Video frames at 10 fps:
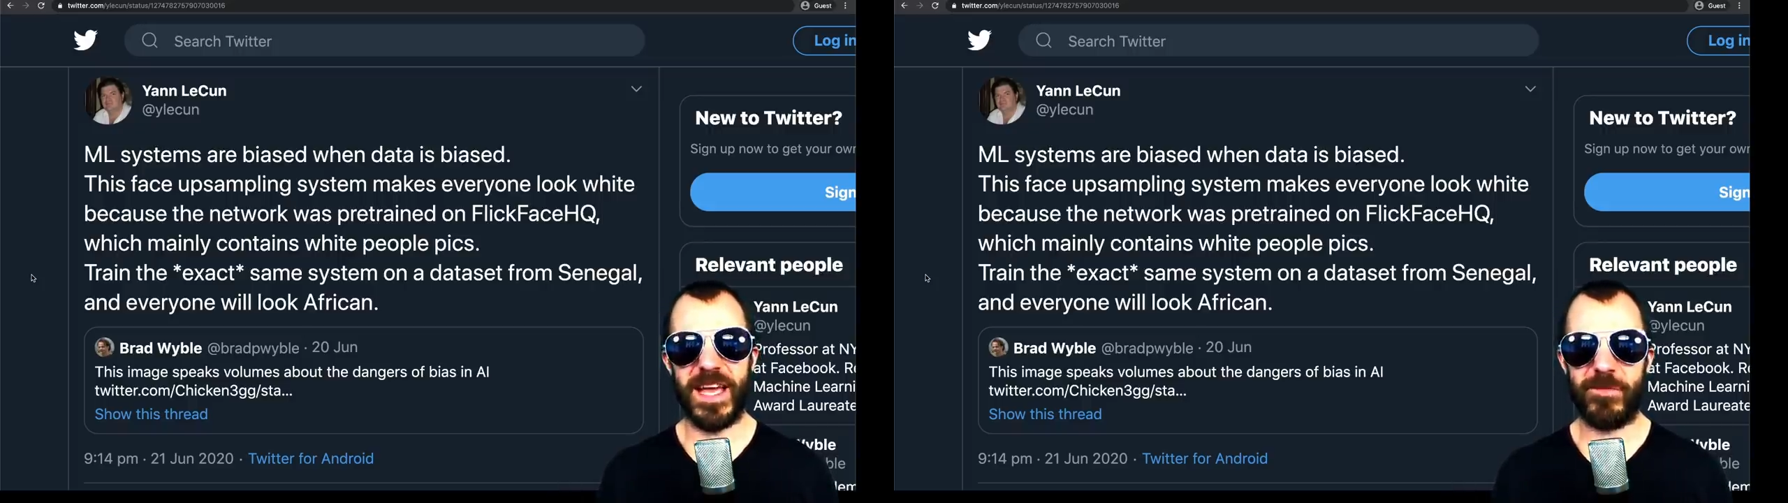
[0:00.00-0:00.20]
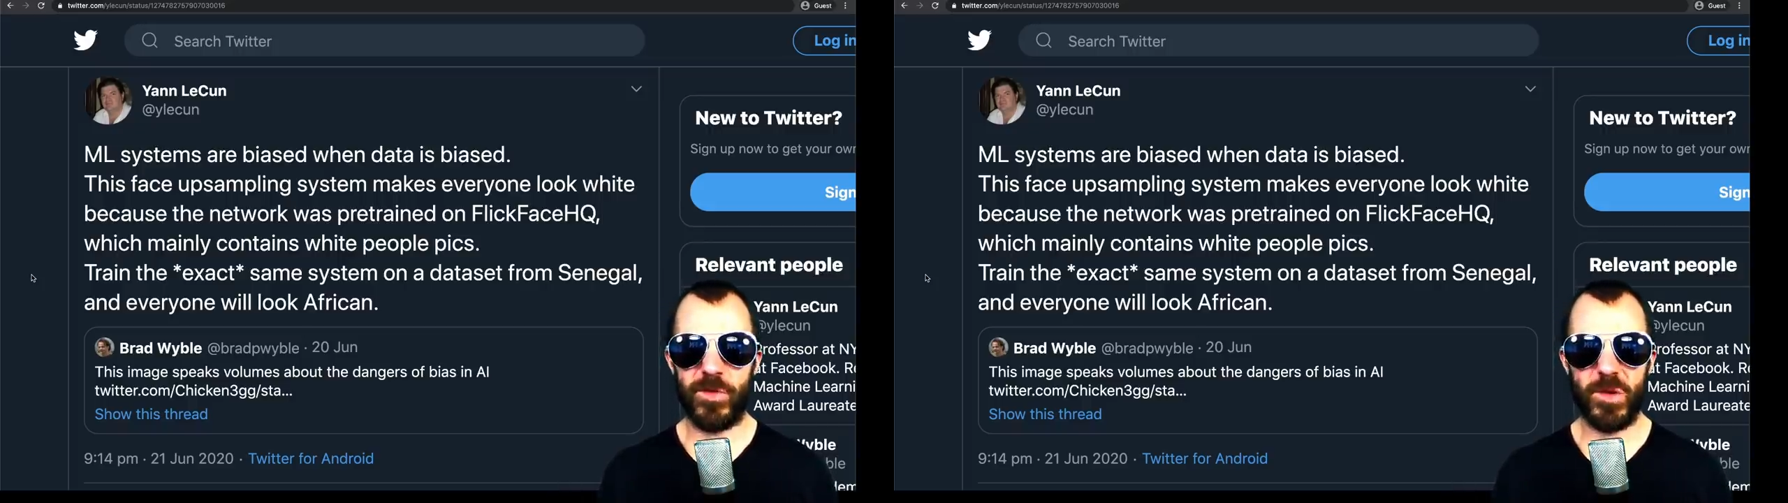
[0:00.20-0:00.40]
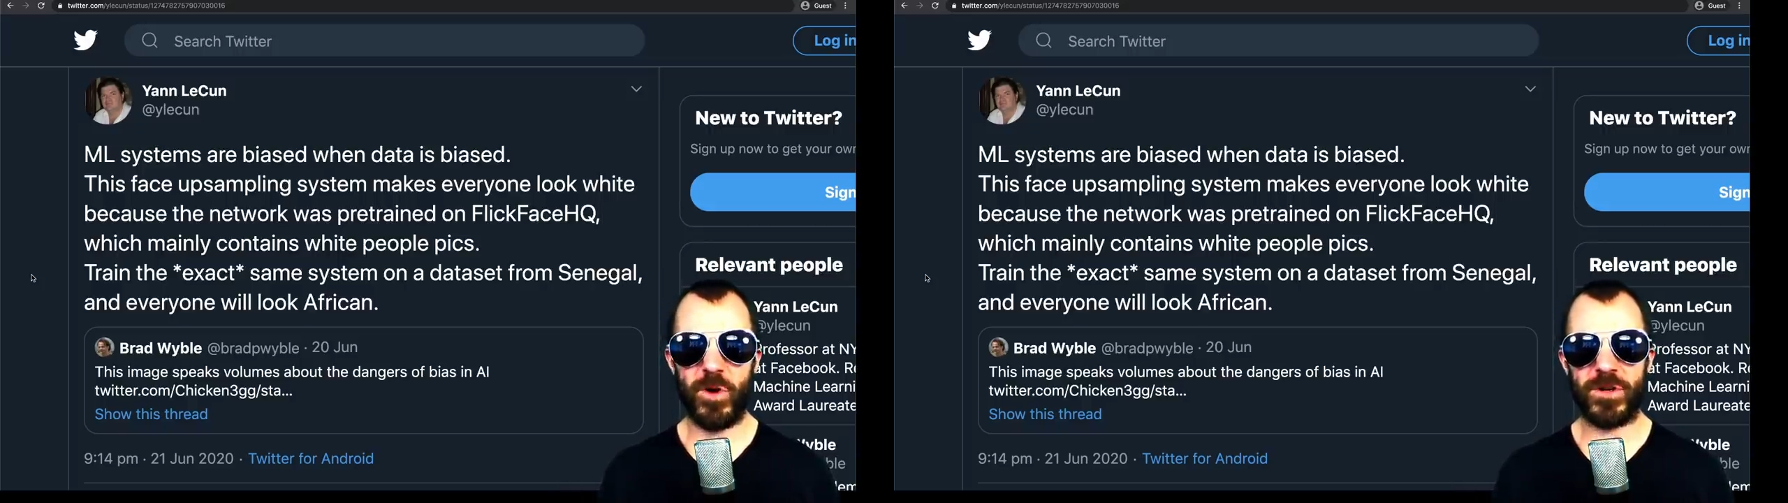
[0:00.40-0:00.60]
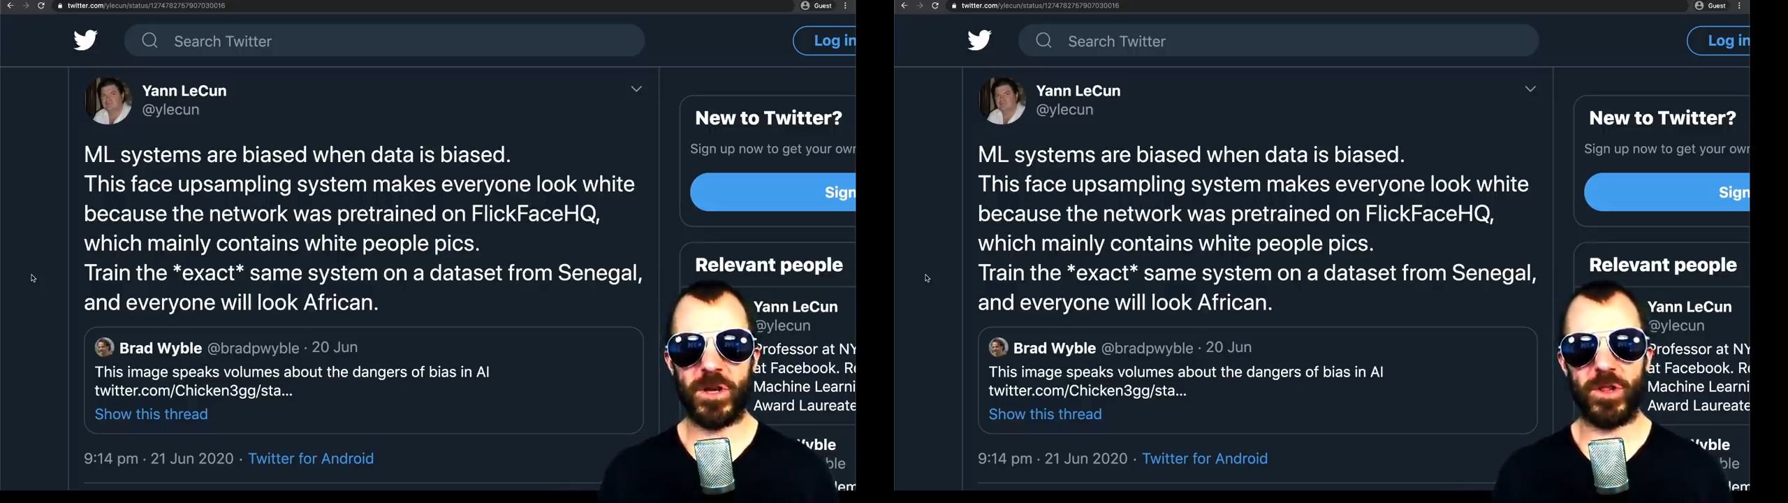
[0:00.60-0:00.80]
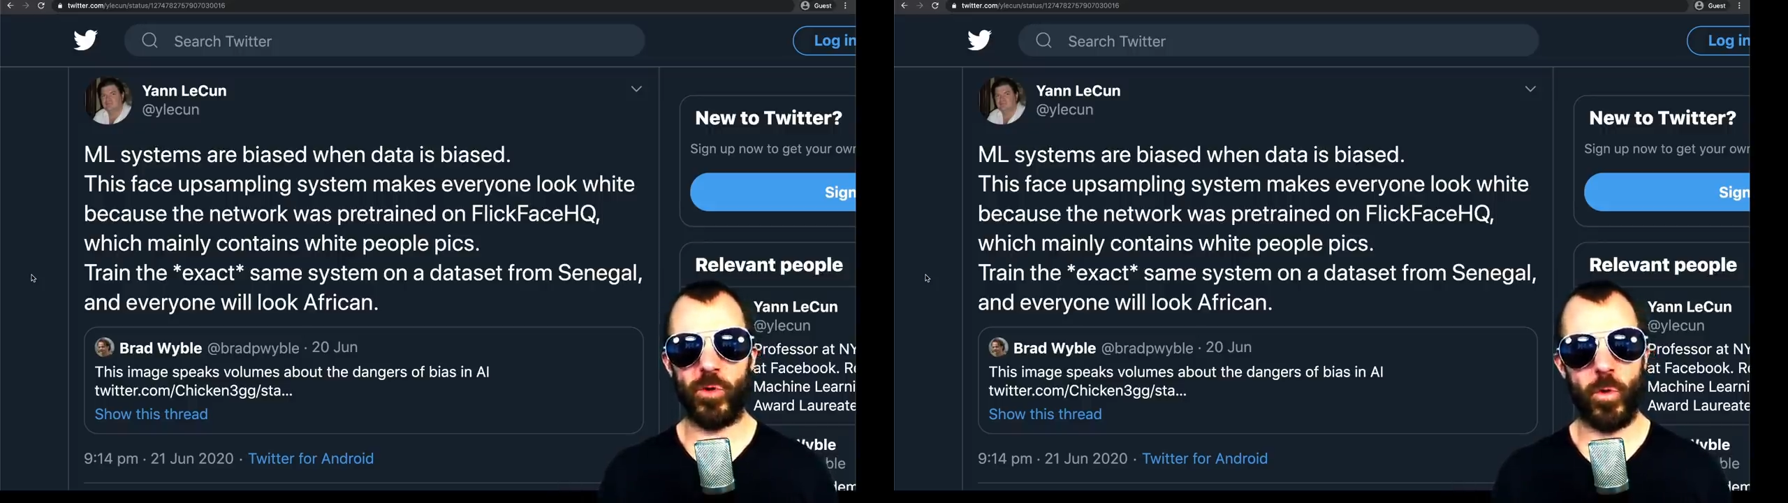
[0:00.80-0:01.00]
everyone
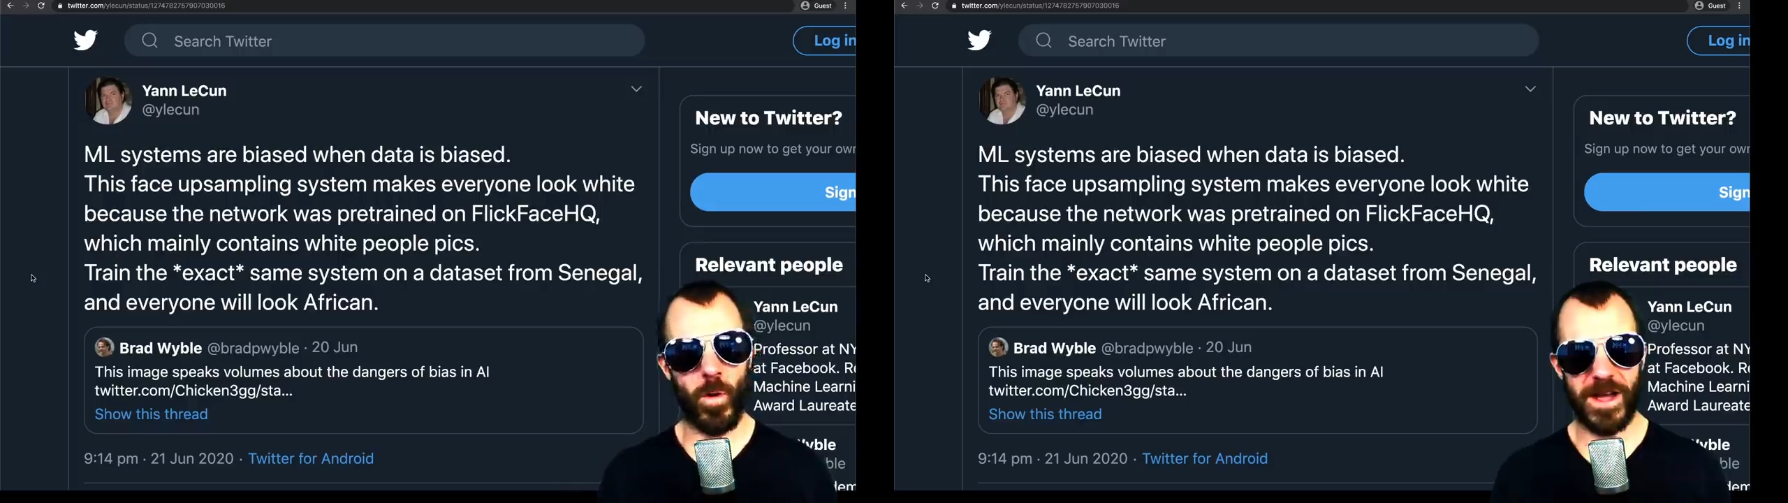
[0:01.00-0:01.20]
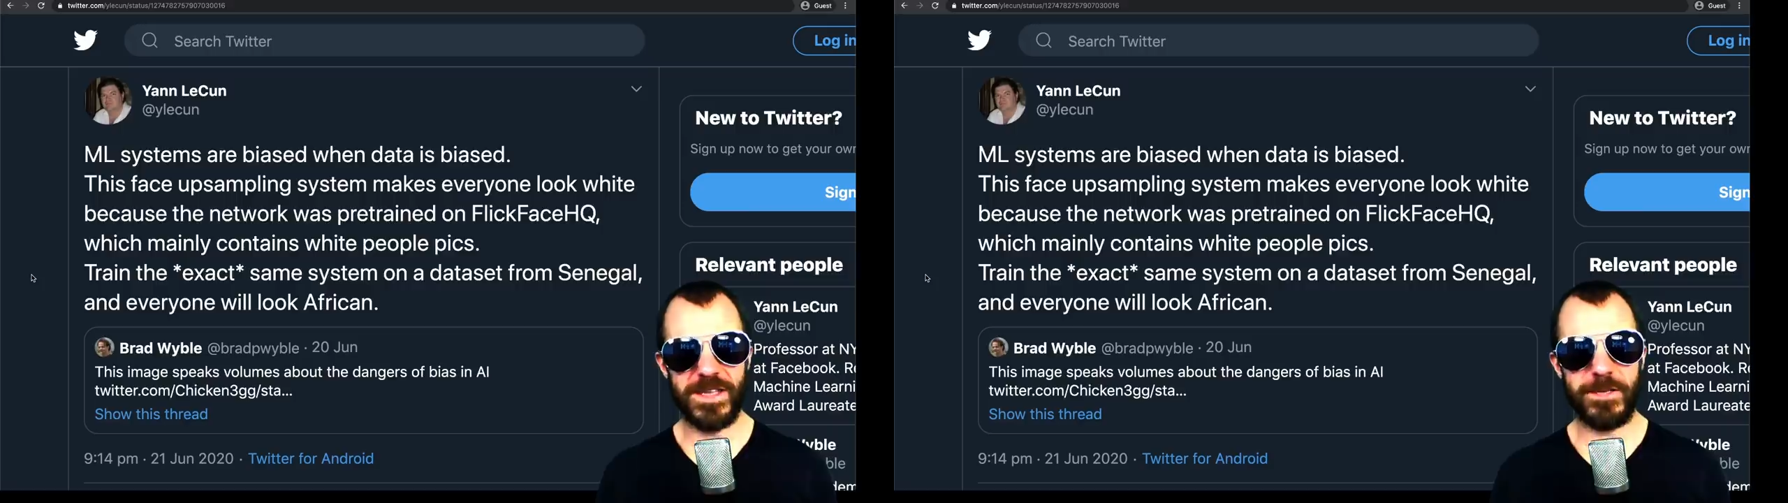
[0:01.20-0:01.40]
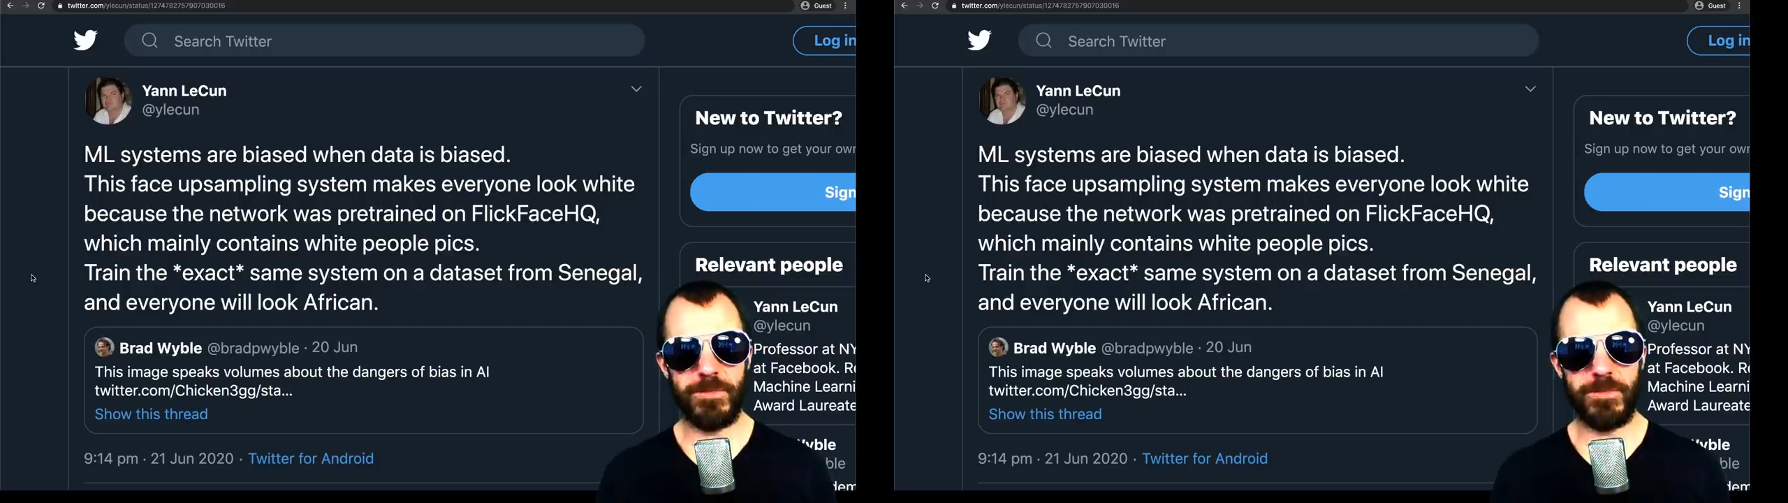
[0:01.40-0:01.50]
look white